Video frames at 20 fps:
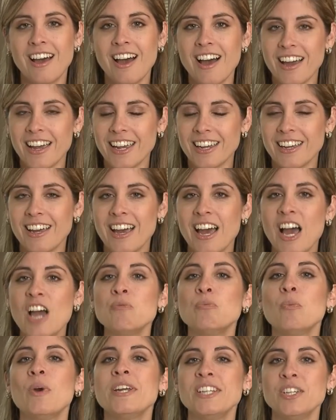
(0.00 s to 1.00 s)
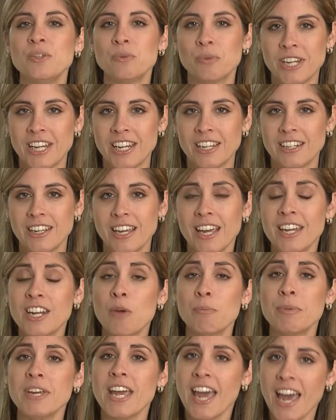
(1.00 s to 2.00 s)
Hi, I'm Wendy Reed, and
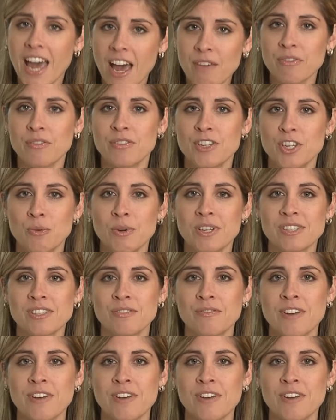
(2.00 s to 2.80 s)
on behalf of the U.S.